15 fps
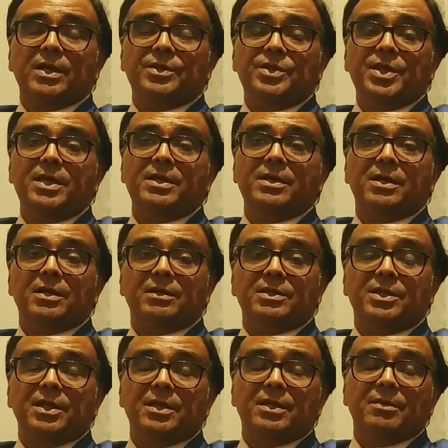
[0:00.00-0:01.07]
the
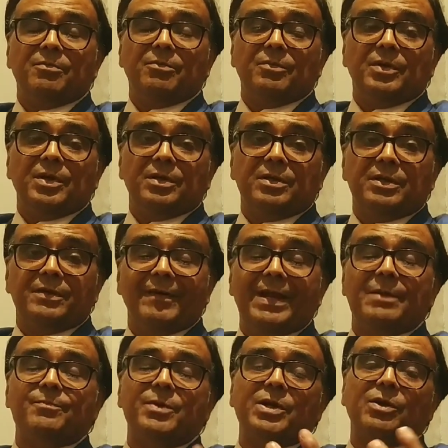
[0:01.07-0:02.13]

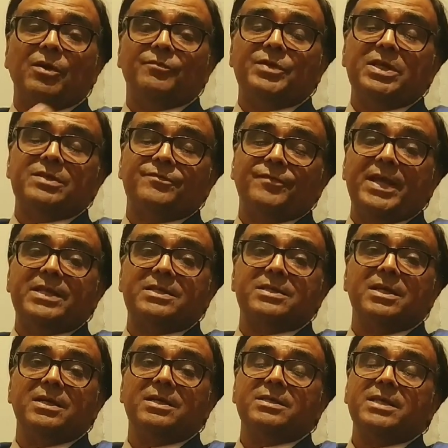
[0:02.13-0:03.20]
development of these veins
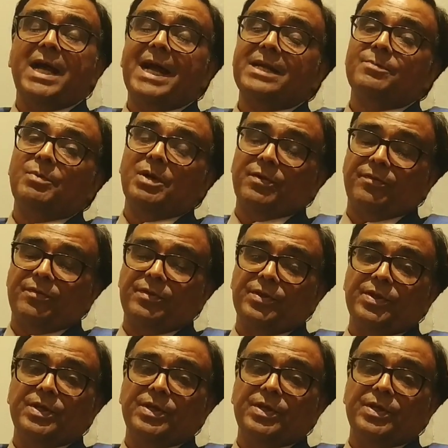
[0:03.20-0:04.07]
at birth.